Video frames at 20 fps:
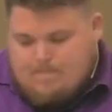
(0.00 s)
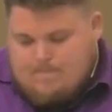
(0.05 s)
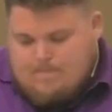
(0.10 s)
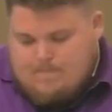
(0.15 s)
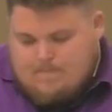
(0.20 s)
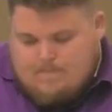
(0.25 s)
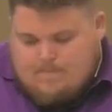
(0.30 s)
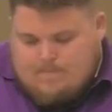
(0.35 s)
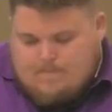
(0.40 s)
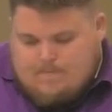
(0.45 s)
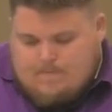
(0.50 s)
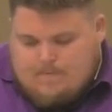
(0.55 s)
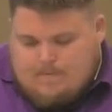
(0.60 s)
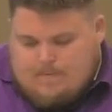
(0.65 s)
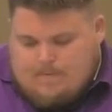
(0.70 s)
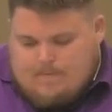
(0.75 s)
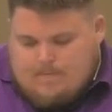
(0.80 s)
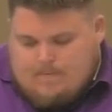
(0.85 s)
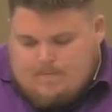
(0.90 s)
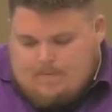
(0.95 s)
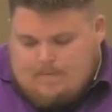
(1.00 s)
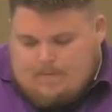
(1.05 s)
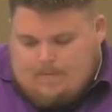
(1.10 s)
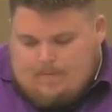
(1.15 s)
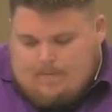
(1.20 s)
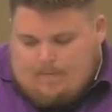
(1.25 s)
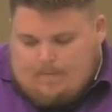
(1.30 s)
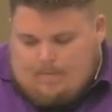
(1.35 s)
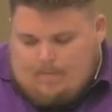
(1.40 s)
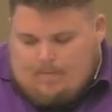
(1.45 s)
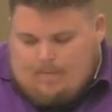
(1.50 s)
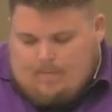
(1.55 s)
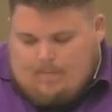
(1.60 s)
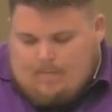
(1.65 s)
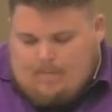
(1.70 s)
(no one is talking)